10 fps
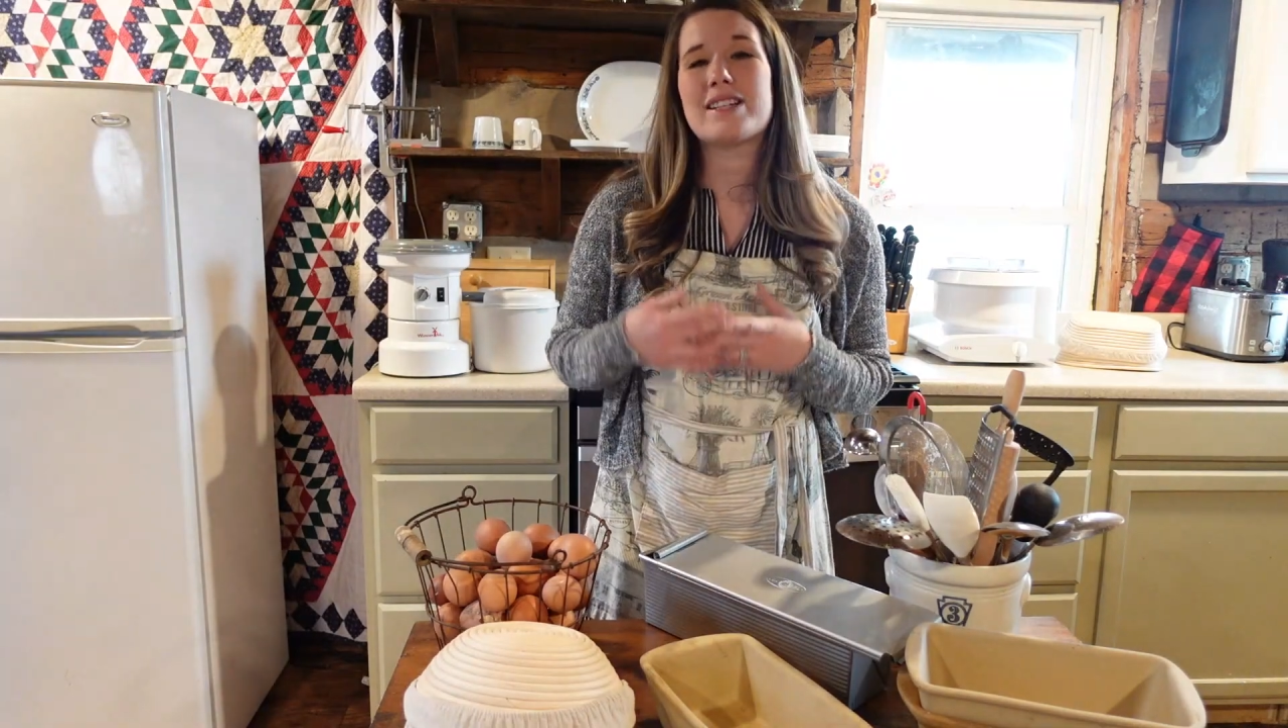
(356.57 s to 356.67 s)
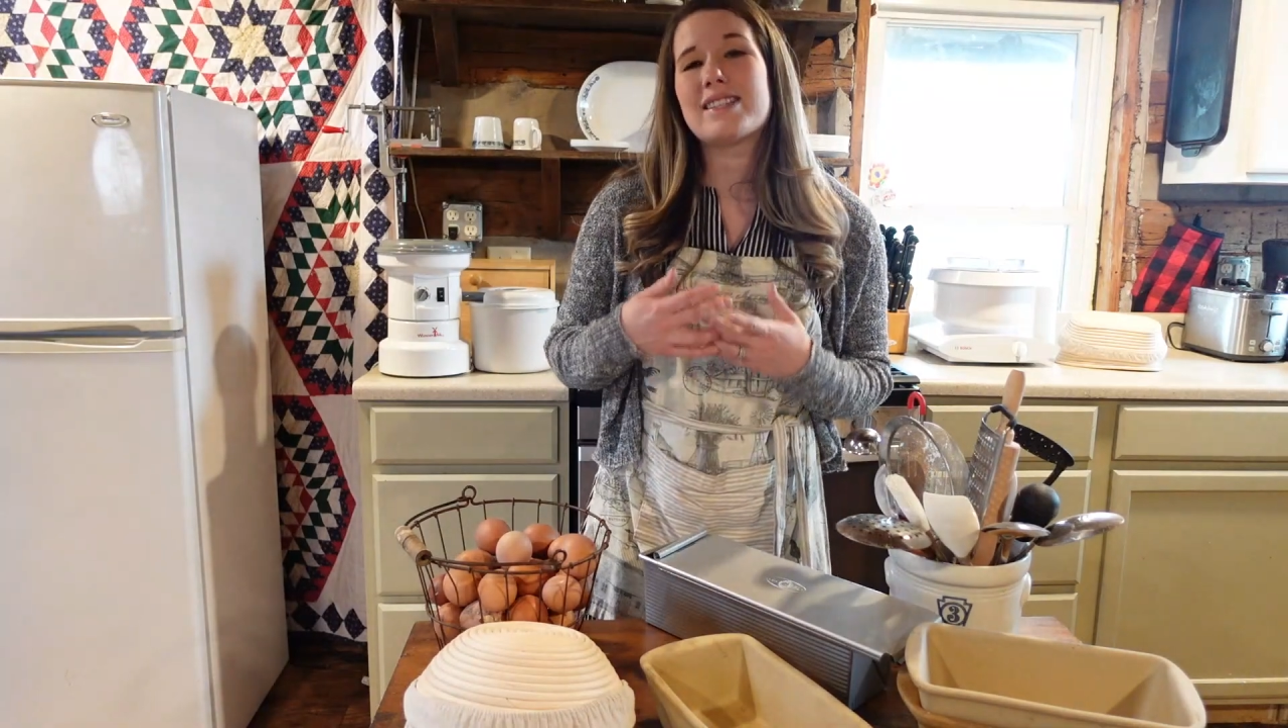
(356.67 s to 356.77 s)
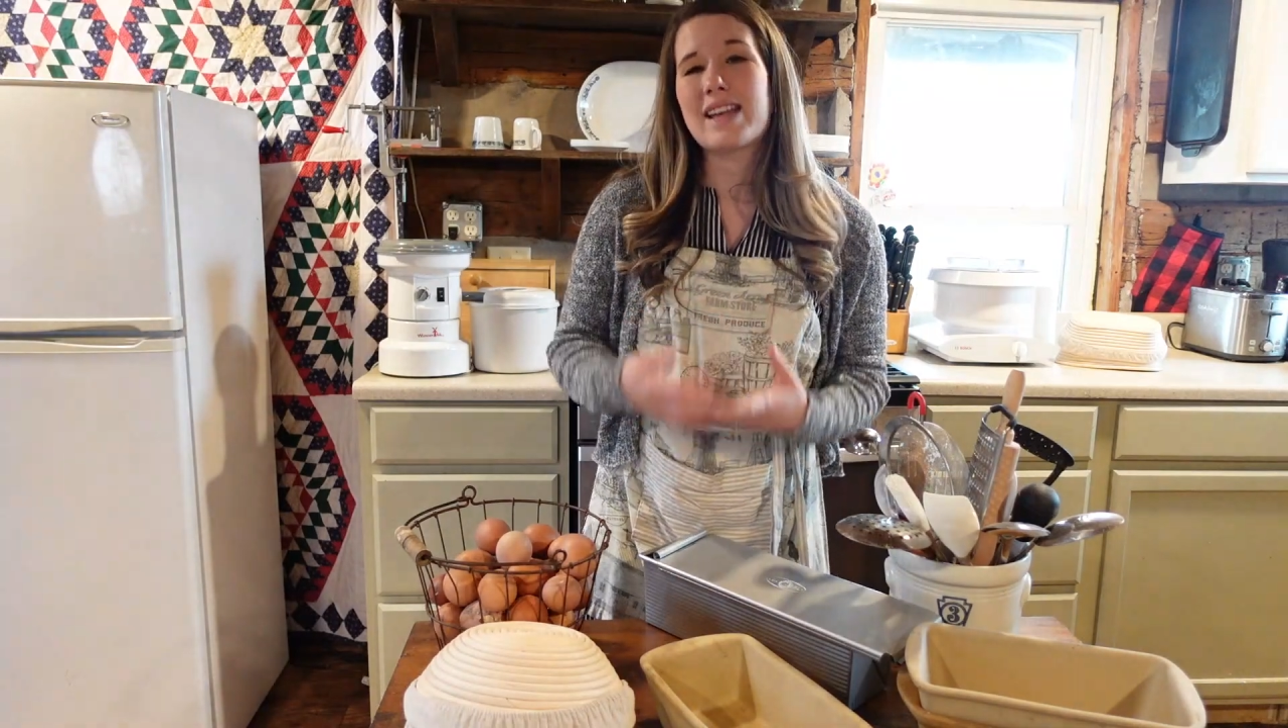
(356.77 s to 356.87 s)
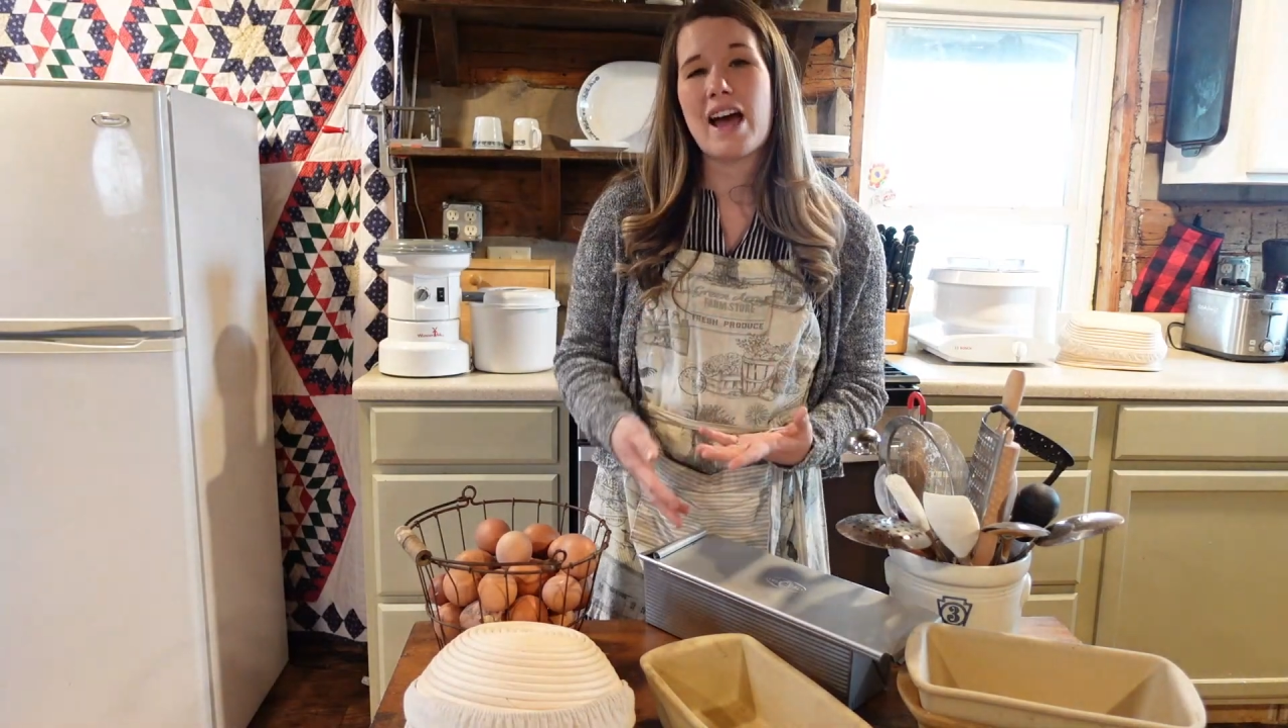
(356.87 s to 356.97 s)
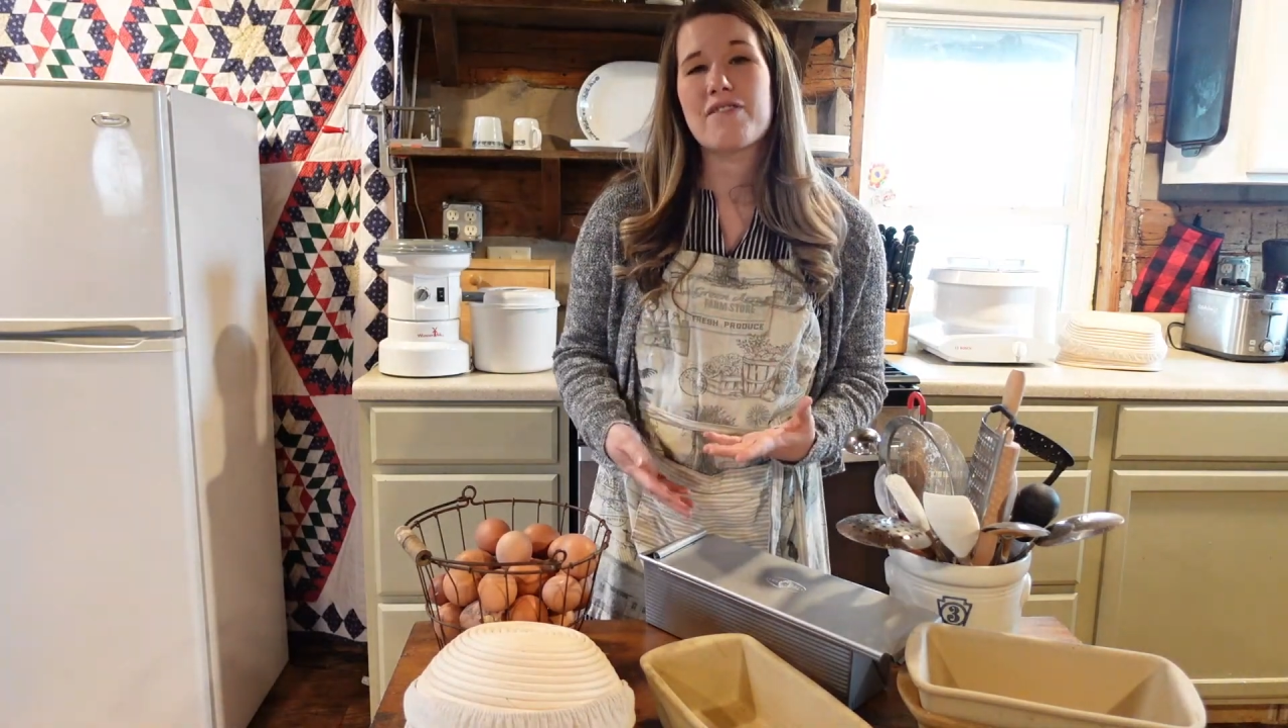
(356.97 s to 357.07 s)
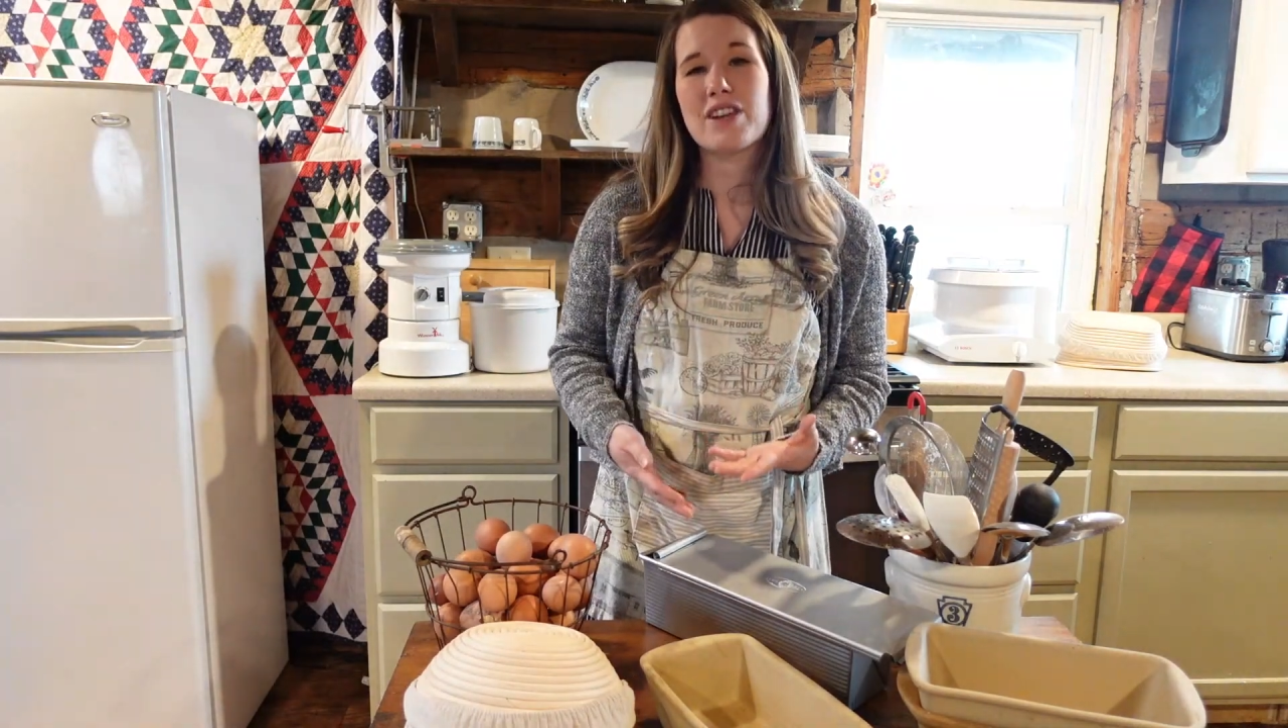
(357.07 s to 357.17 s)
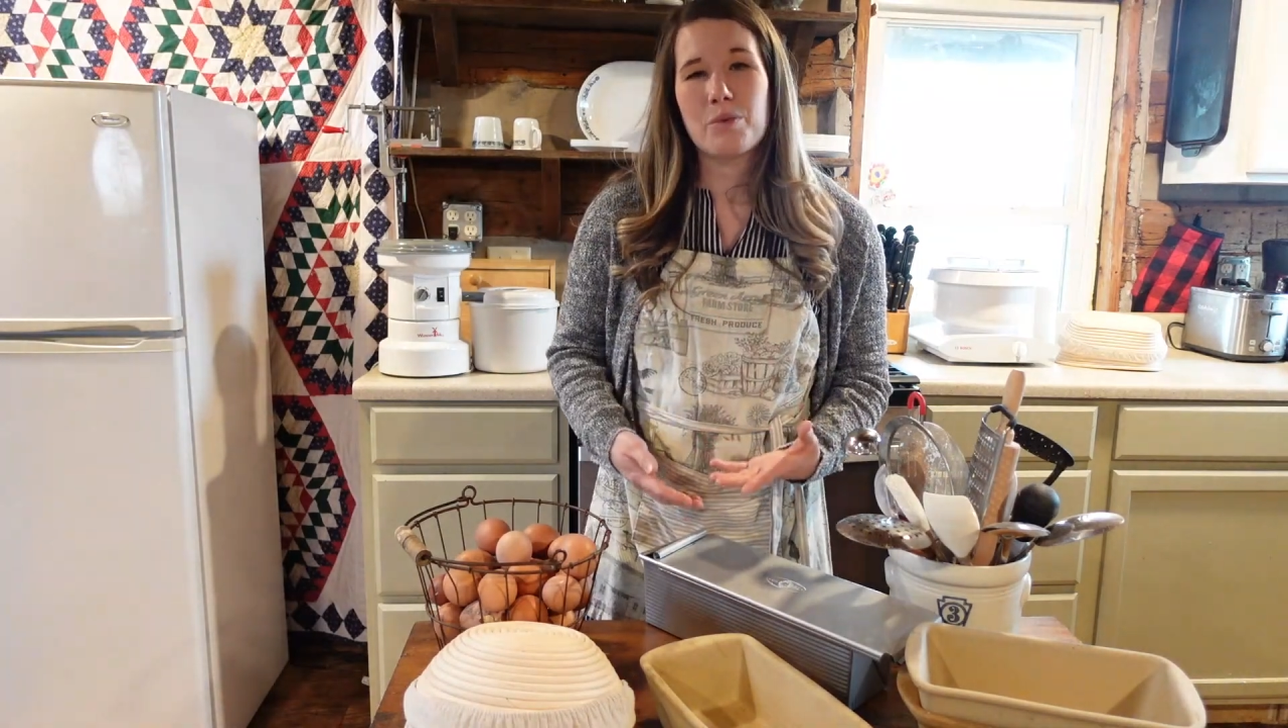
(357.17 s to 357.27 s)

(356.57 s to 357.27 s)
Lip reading: savvy